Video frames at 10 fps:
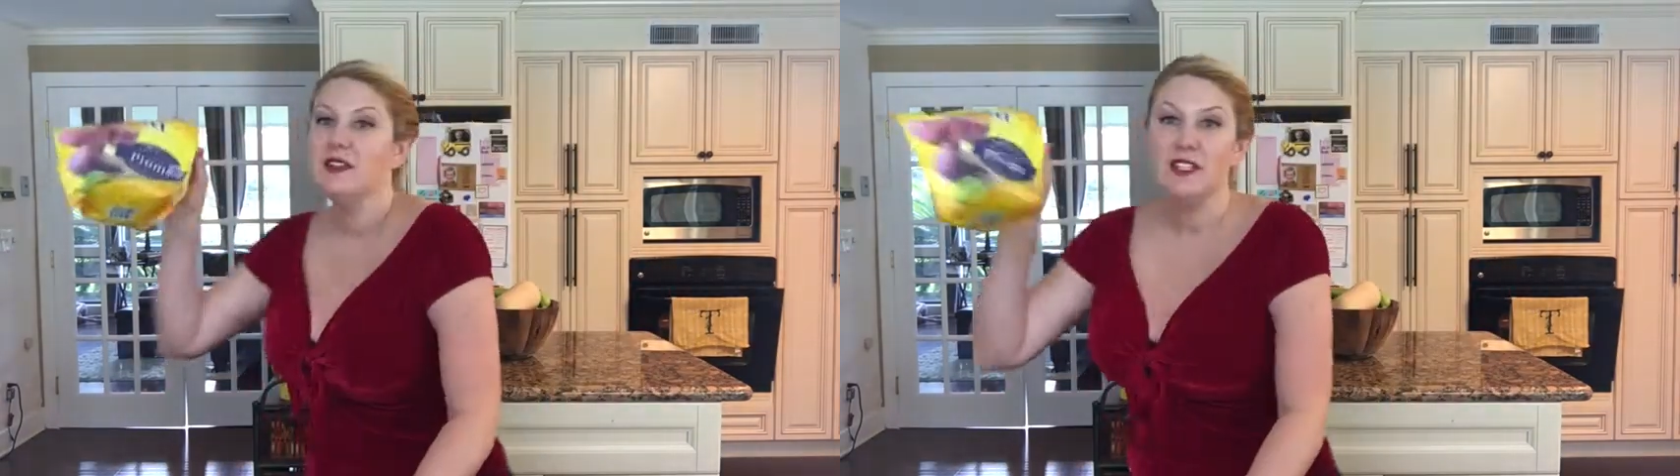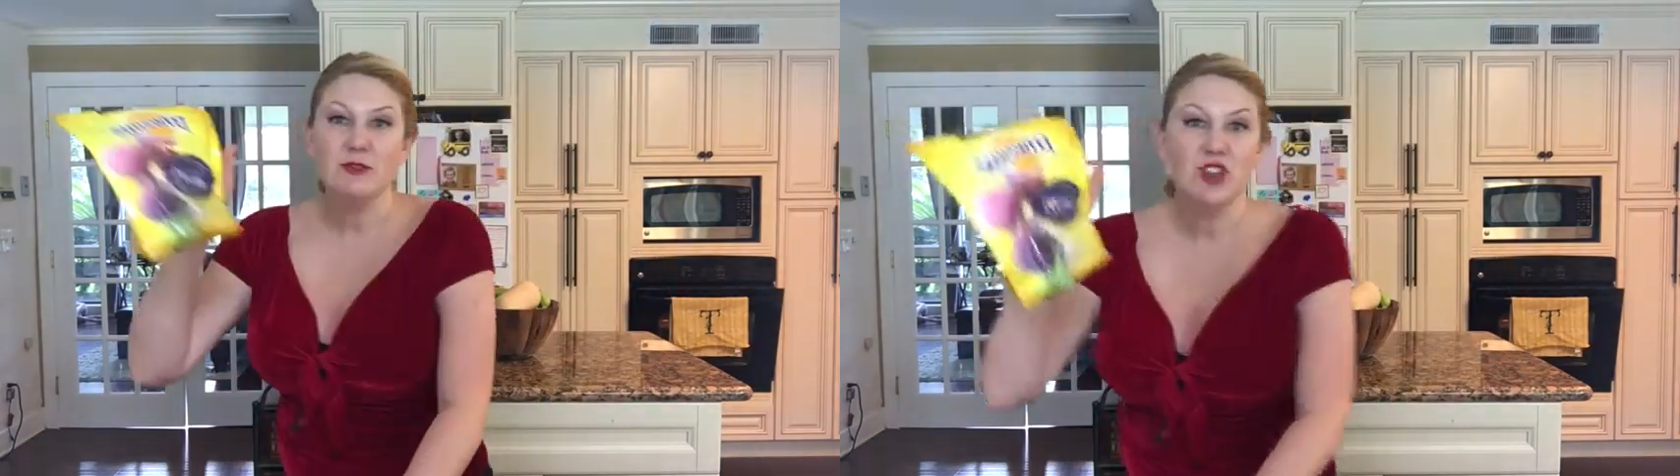
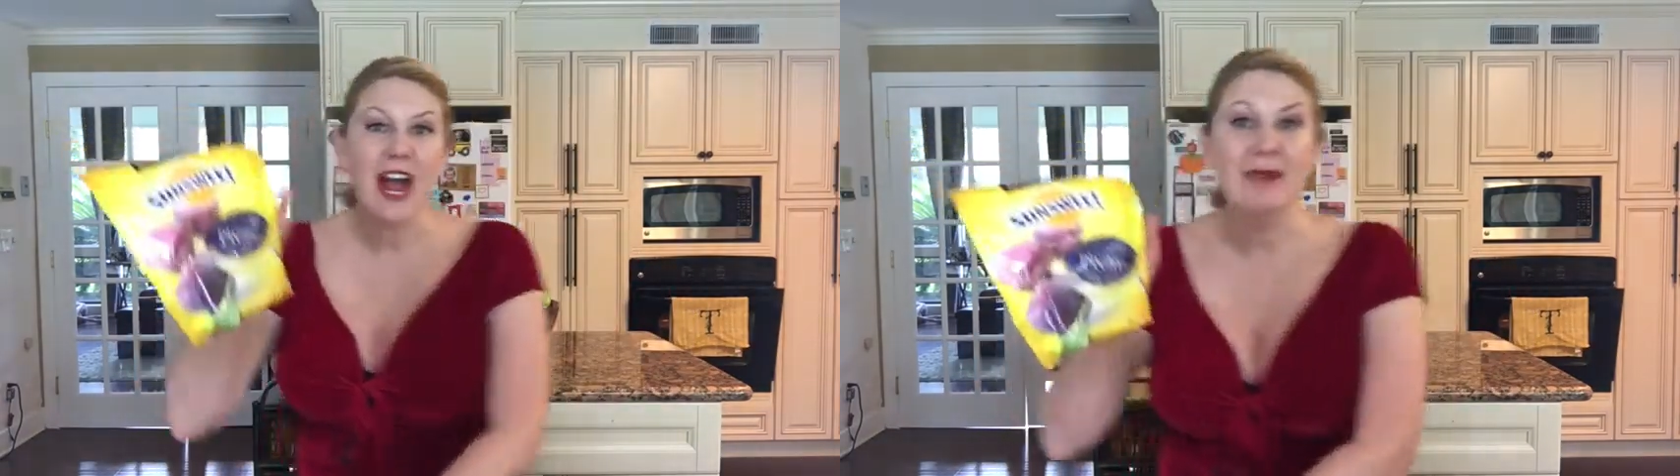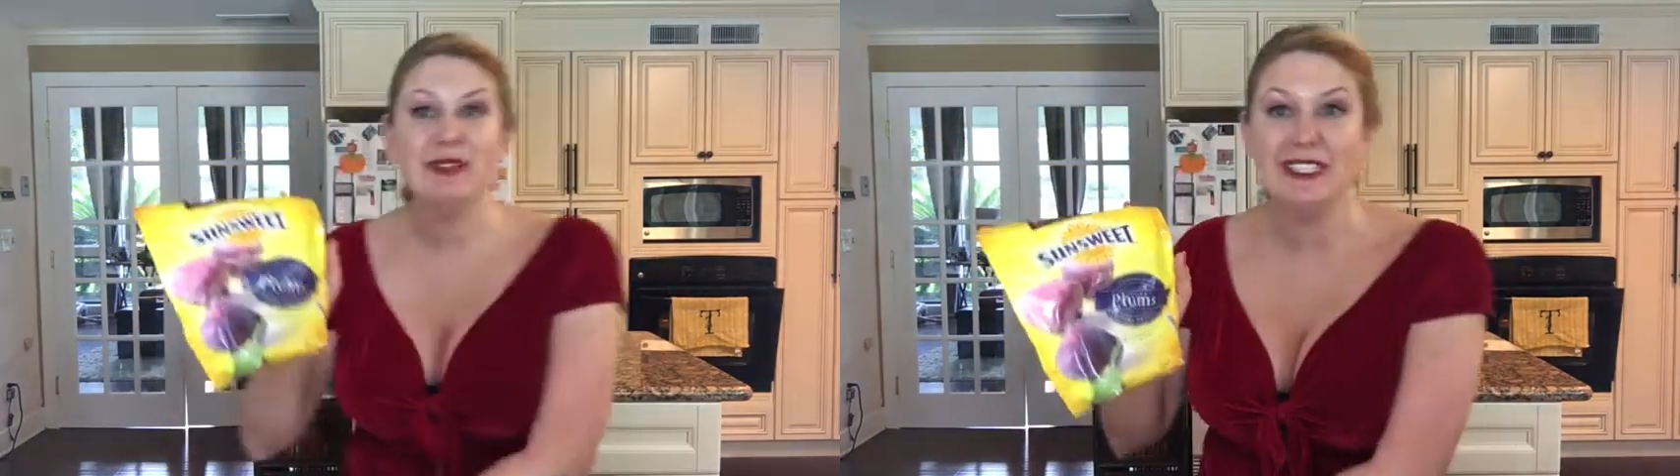some
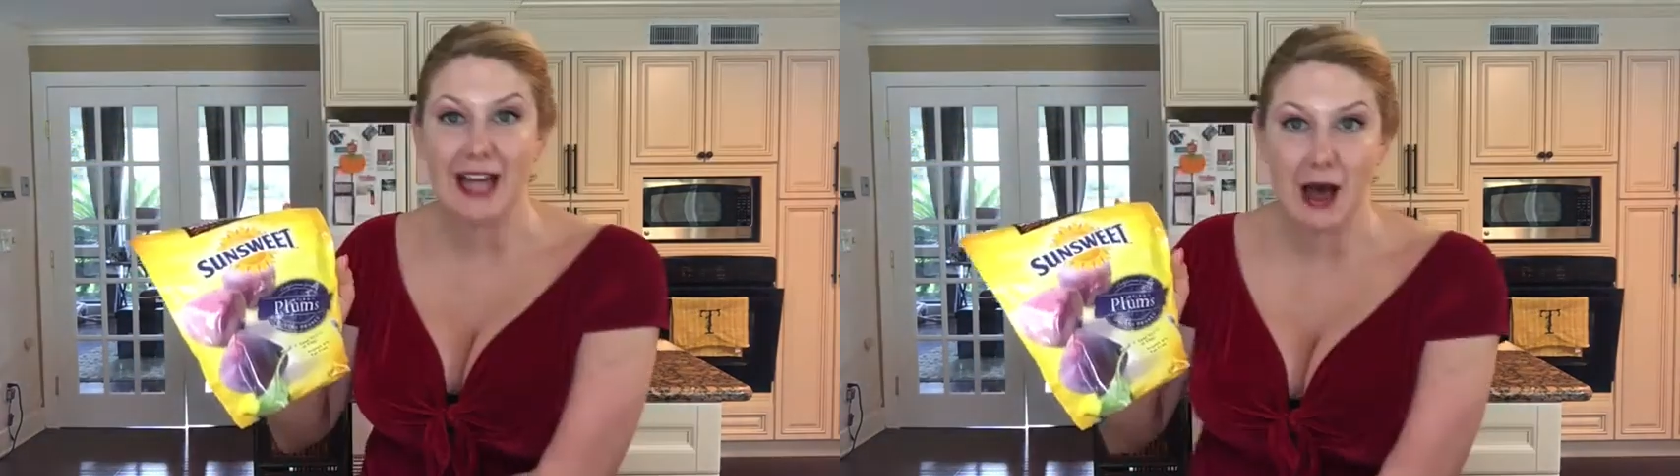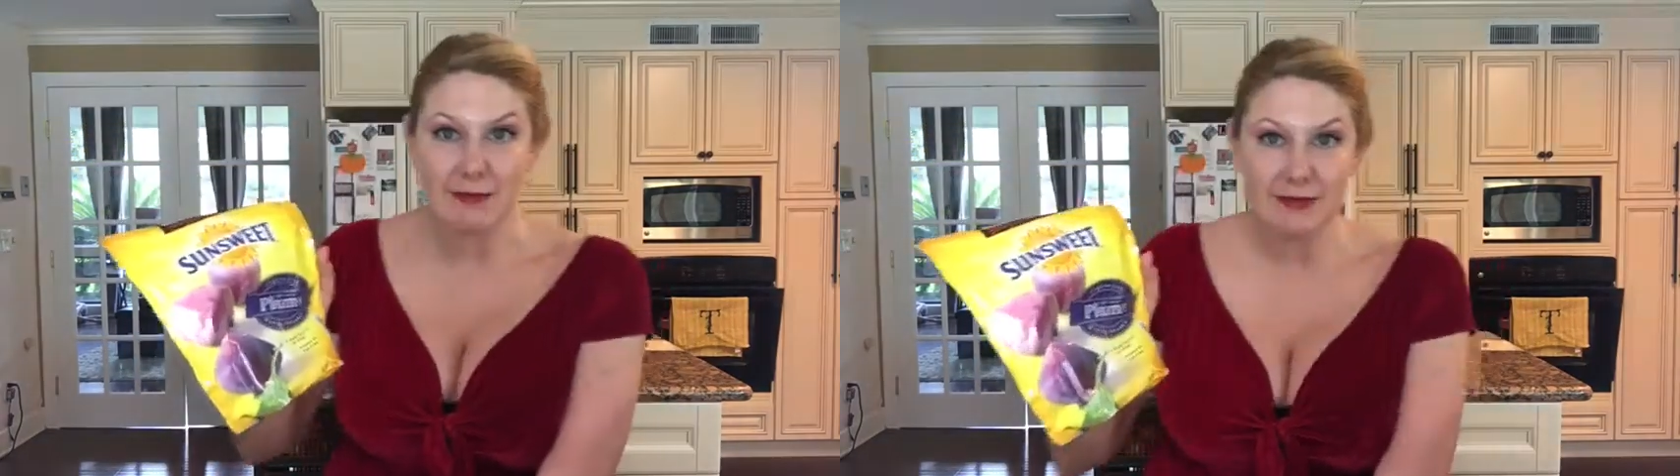dried
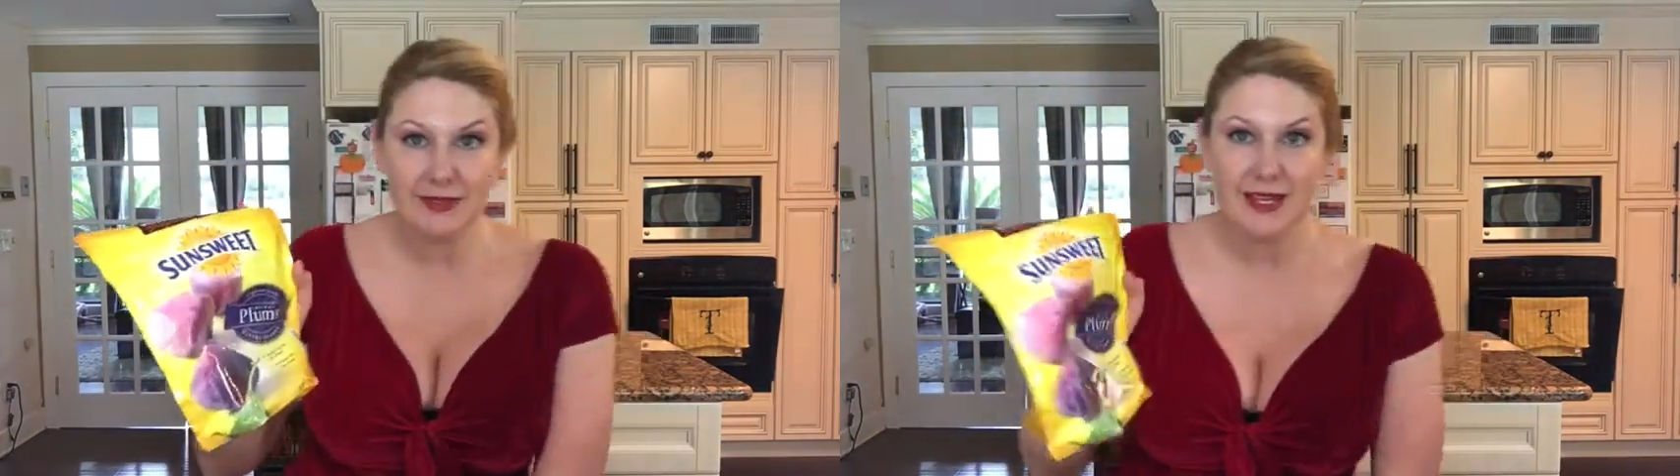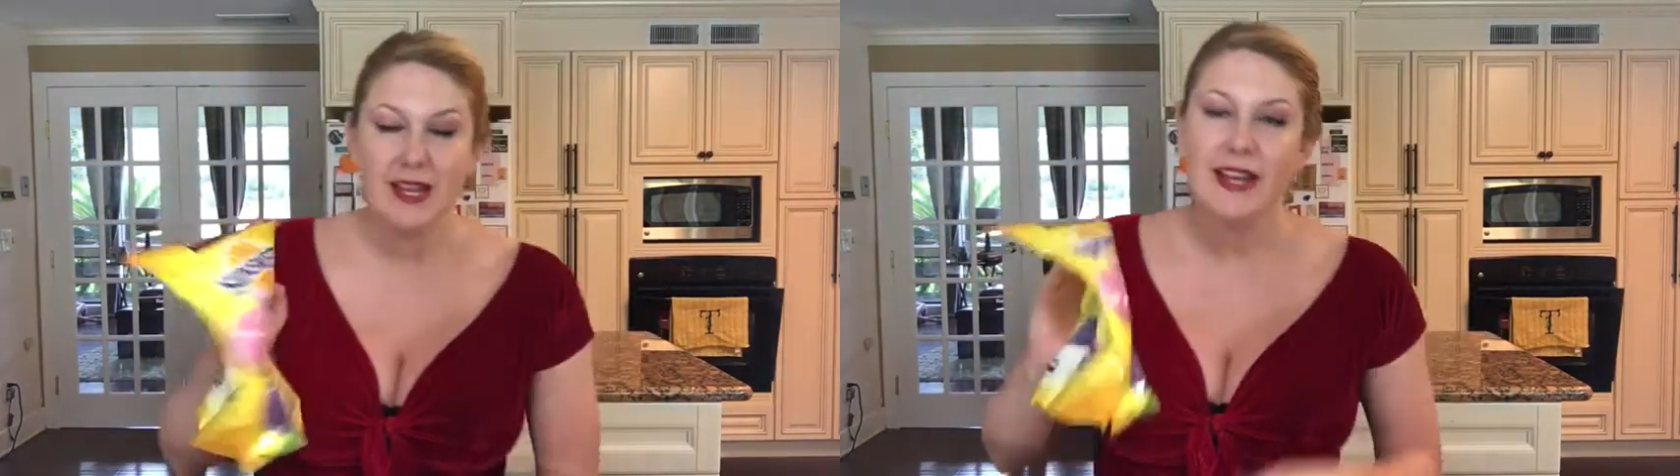plums.